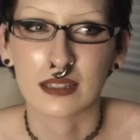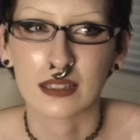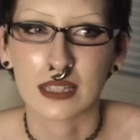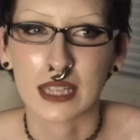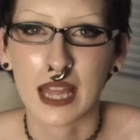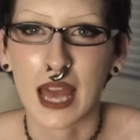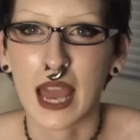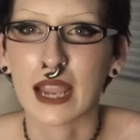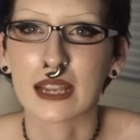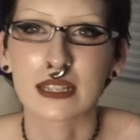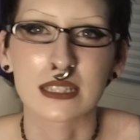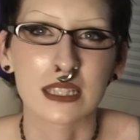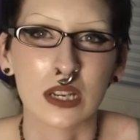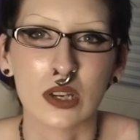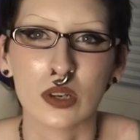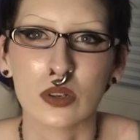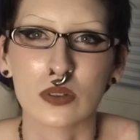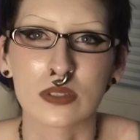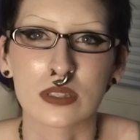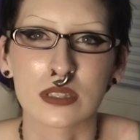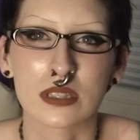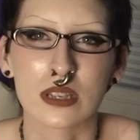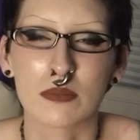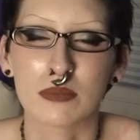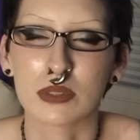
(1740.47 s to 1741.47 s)

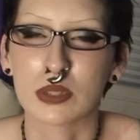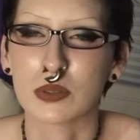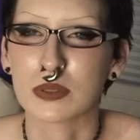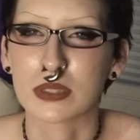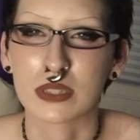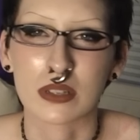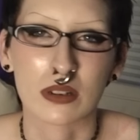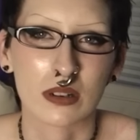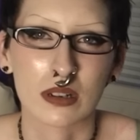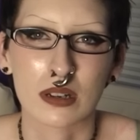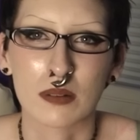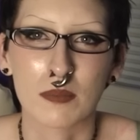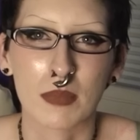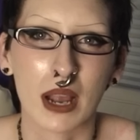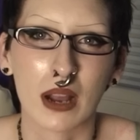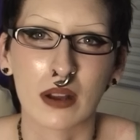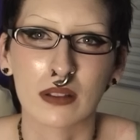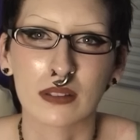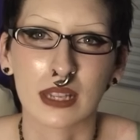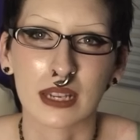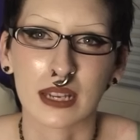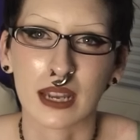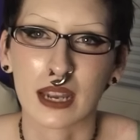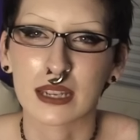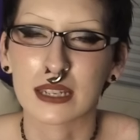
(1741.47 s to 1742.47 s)
lactose up to a certain amount.
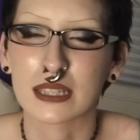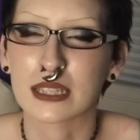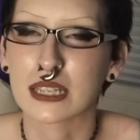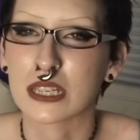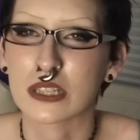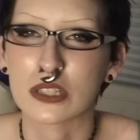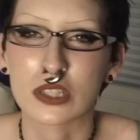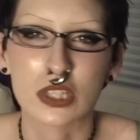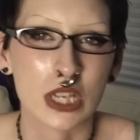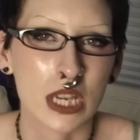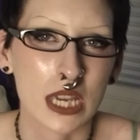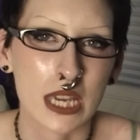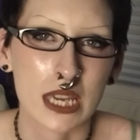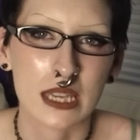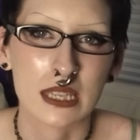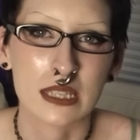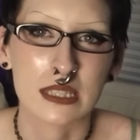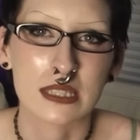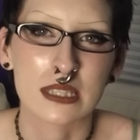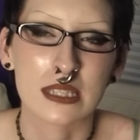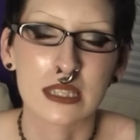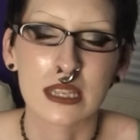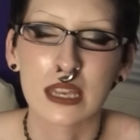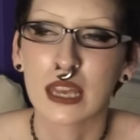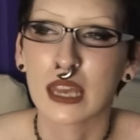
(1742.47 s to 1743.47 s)
Like I can eat
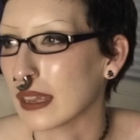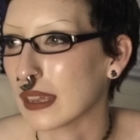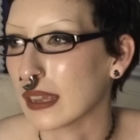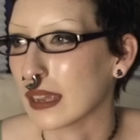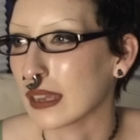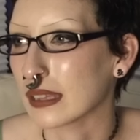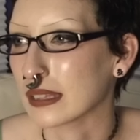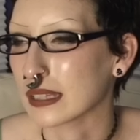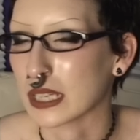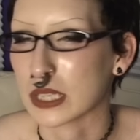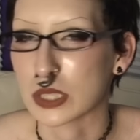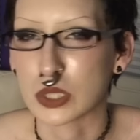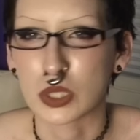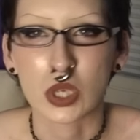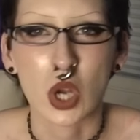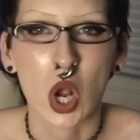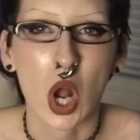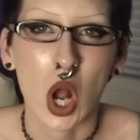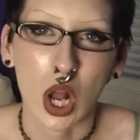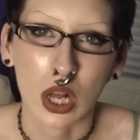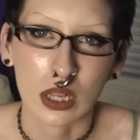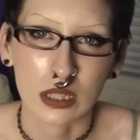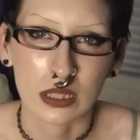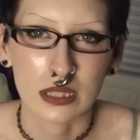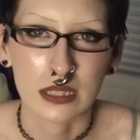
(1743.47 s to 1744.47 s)
cheese and like
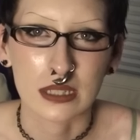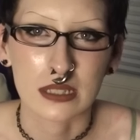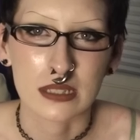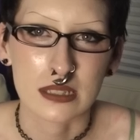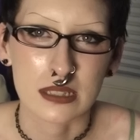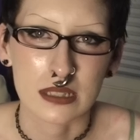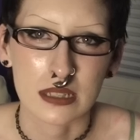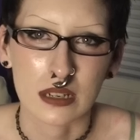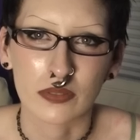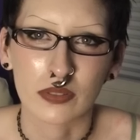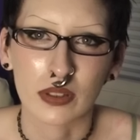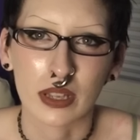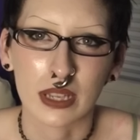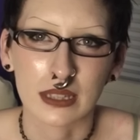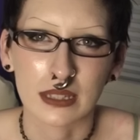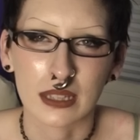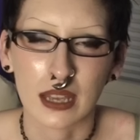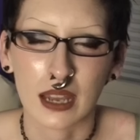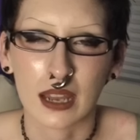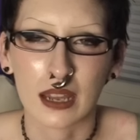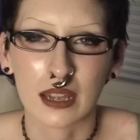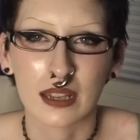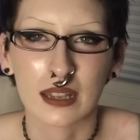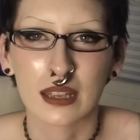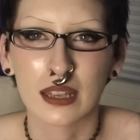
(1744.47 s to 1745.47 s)
chocolate and stuff like
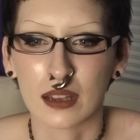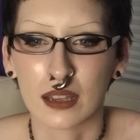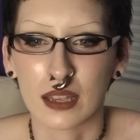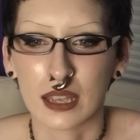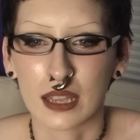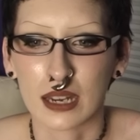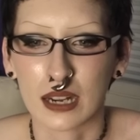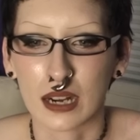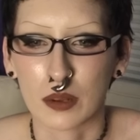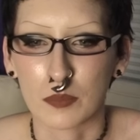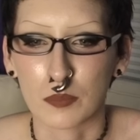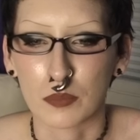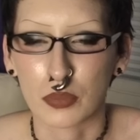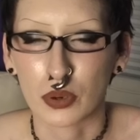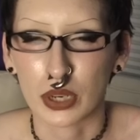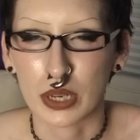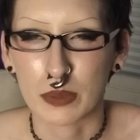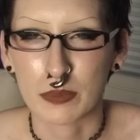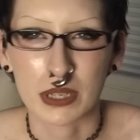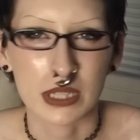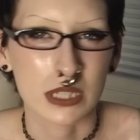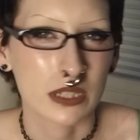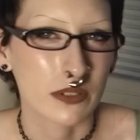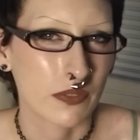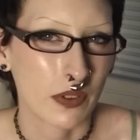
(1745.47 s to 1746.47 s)
that and I'm pretty
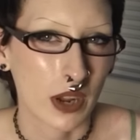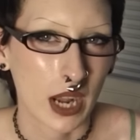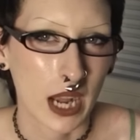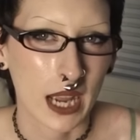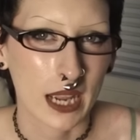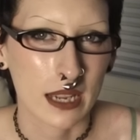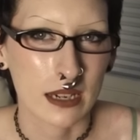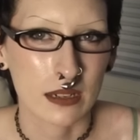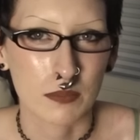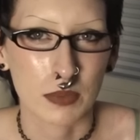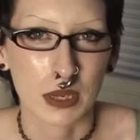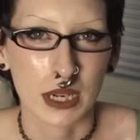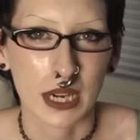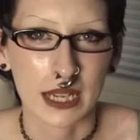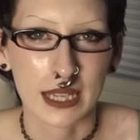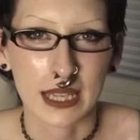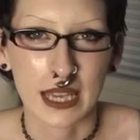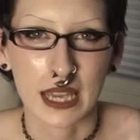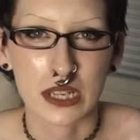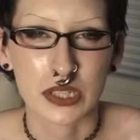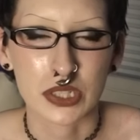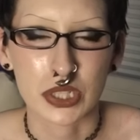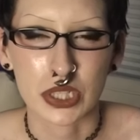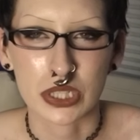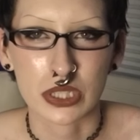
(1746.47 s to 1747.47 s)
much fine, but I
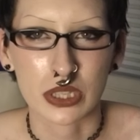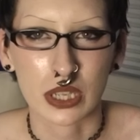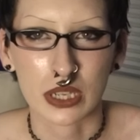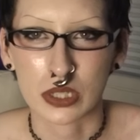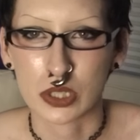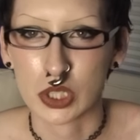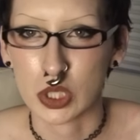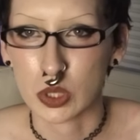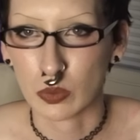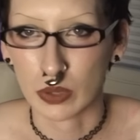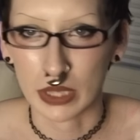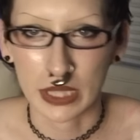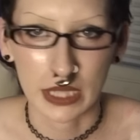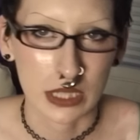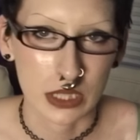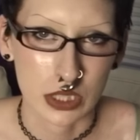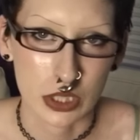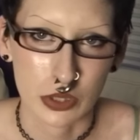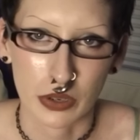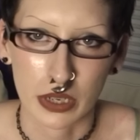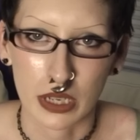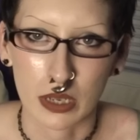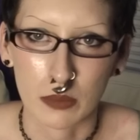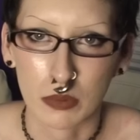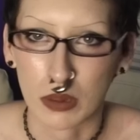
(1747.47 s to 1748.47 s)
can't just like drink a
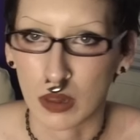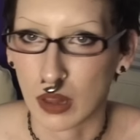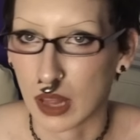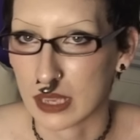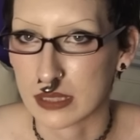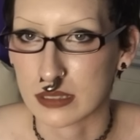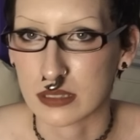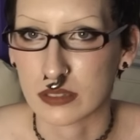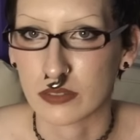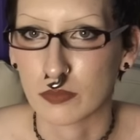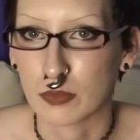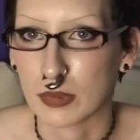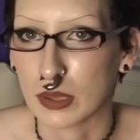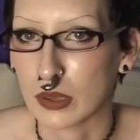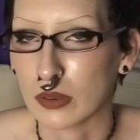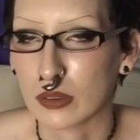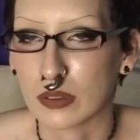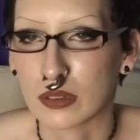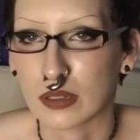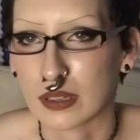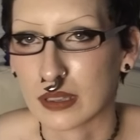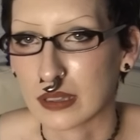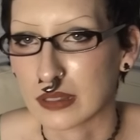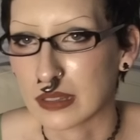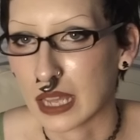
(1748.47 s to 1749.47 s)
straight up glass of milk.
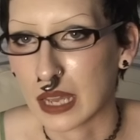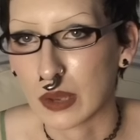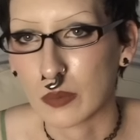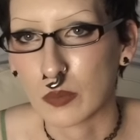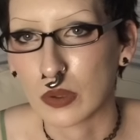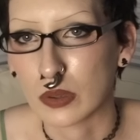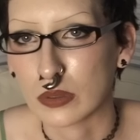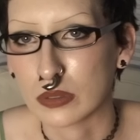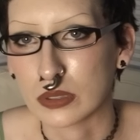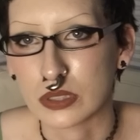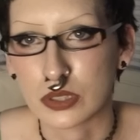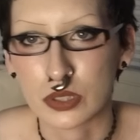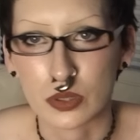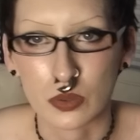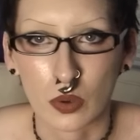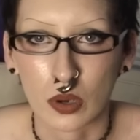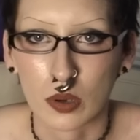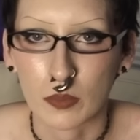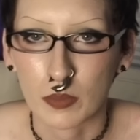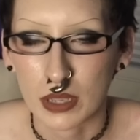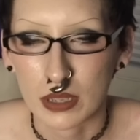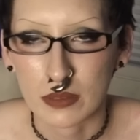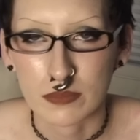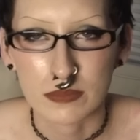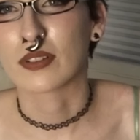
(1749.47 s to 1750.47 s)
Like that will destroy
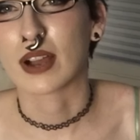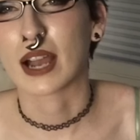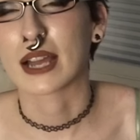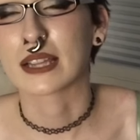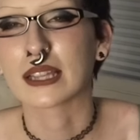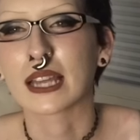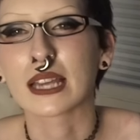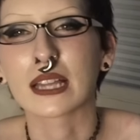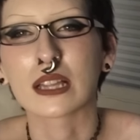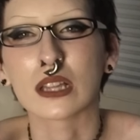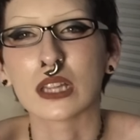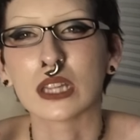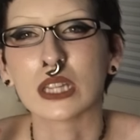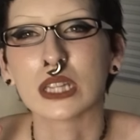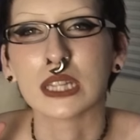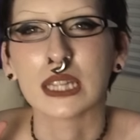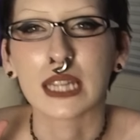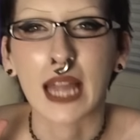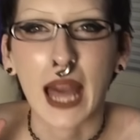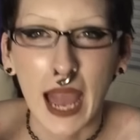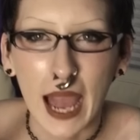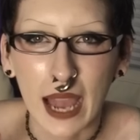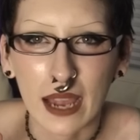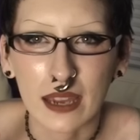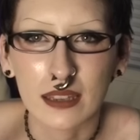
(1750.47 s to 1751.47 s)
me. I like
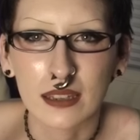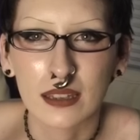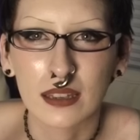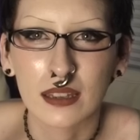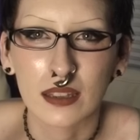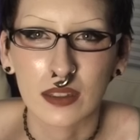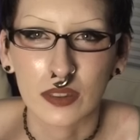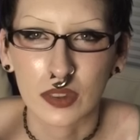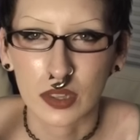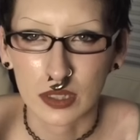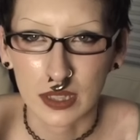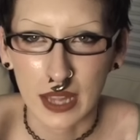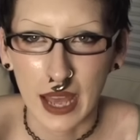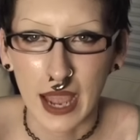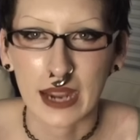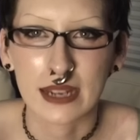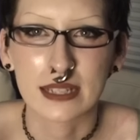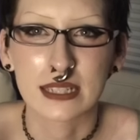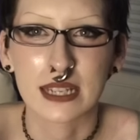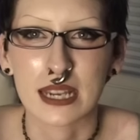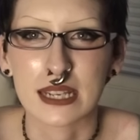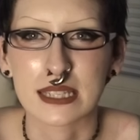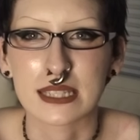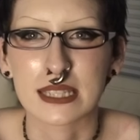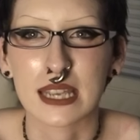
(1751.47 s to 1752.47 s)
lack the
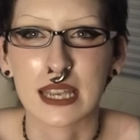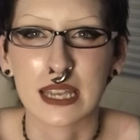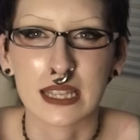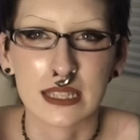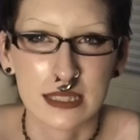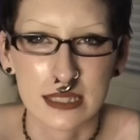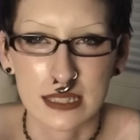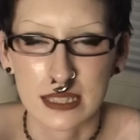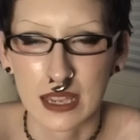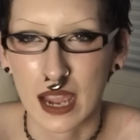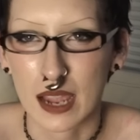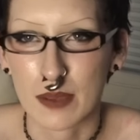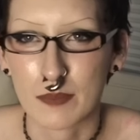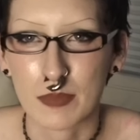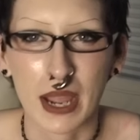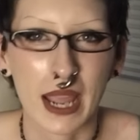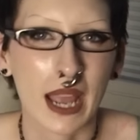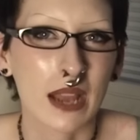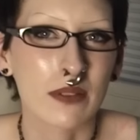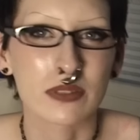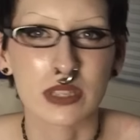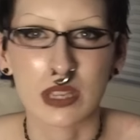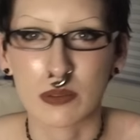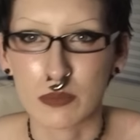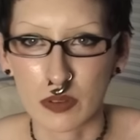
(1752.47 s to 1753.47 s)
lactase enzyme. I
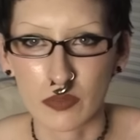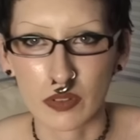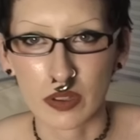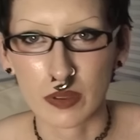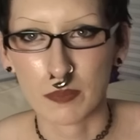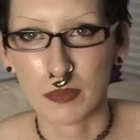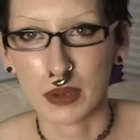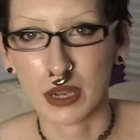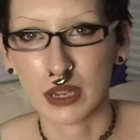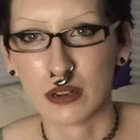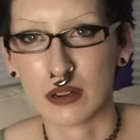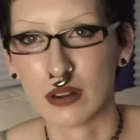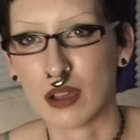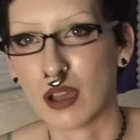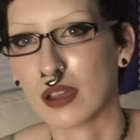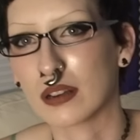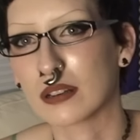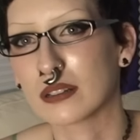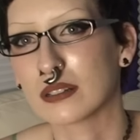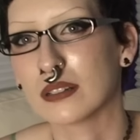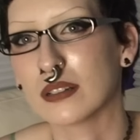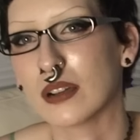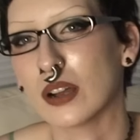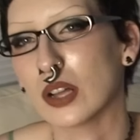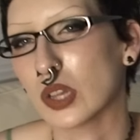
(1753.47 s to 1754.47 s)
have some of it, but not
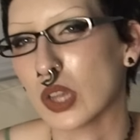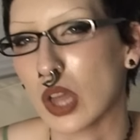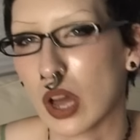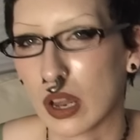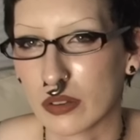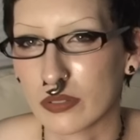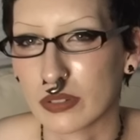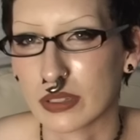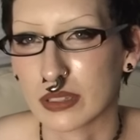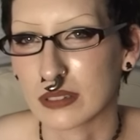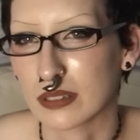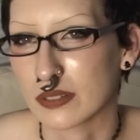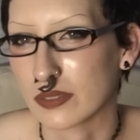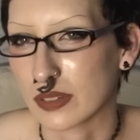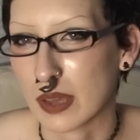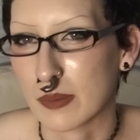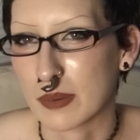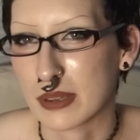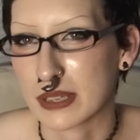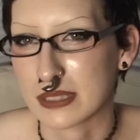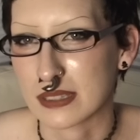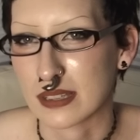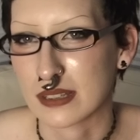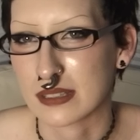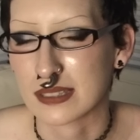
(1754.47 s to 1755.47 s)
a lot of it, if that
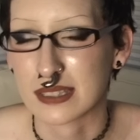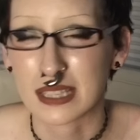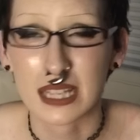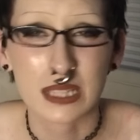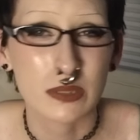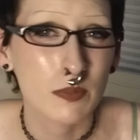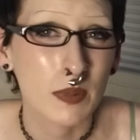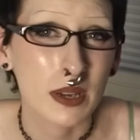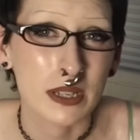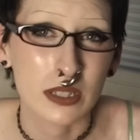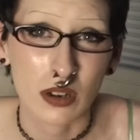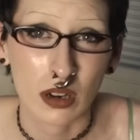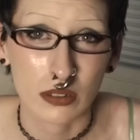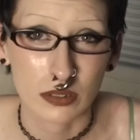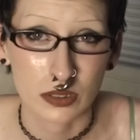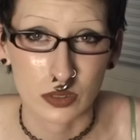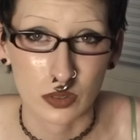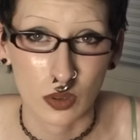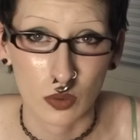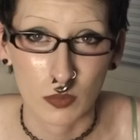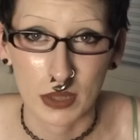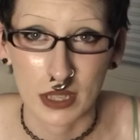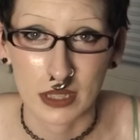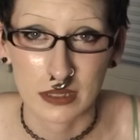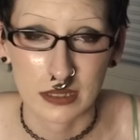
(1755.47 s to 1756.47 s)
makes sense. That's what my doctor
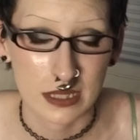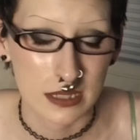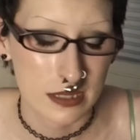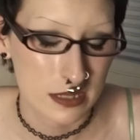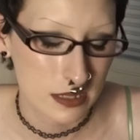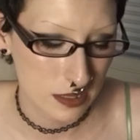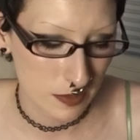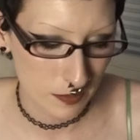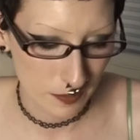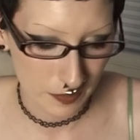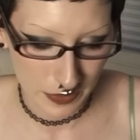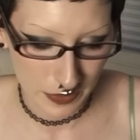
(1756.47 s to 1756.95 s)
told me at least.